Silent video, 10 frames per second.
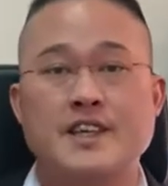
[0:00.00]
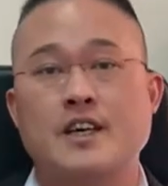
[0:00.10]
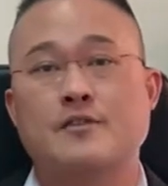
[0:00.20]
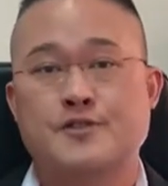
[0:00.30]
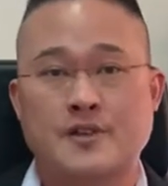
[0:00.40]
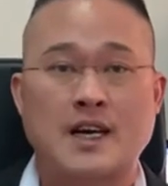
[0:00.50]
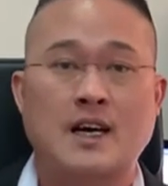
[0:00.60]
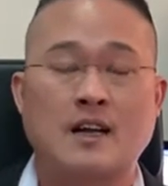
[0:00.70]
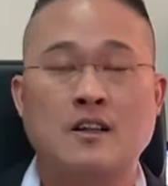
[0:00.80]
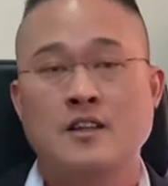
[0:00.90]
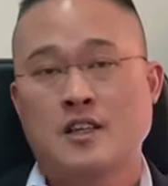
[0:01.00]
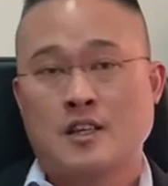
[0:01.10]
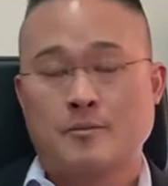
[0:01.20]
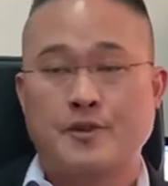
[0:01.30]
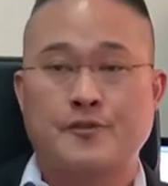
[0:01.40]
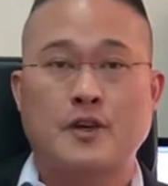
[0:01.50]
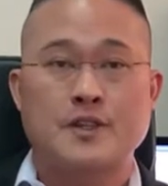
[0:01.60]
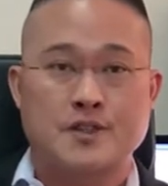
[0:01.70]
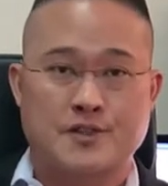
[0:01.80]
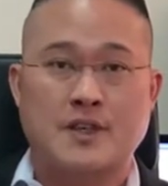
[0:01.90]
of trial, before
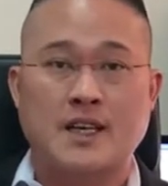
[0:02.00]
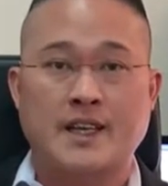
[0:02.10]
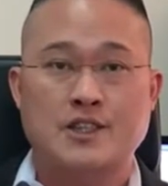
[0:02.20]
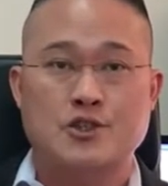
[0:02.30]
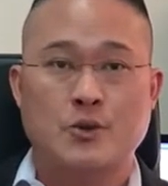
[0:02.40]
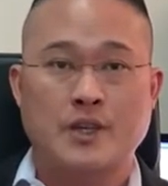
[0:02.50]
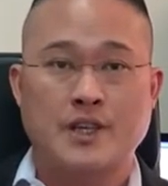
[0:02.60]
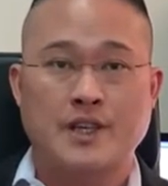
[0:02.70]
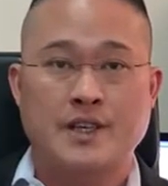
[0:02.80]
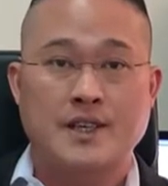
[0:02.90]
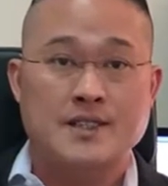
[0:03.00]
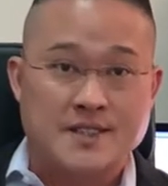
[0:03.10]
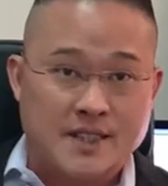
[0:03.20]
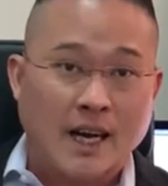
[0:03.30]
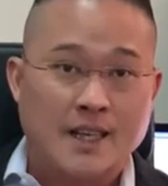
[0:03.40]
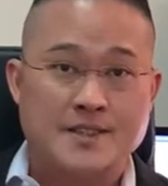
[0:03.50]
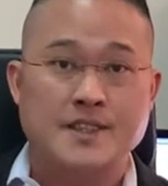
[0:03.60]
the trial actually starts,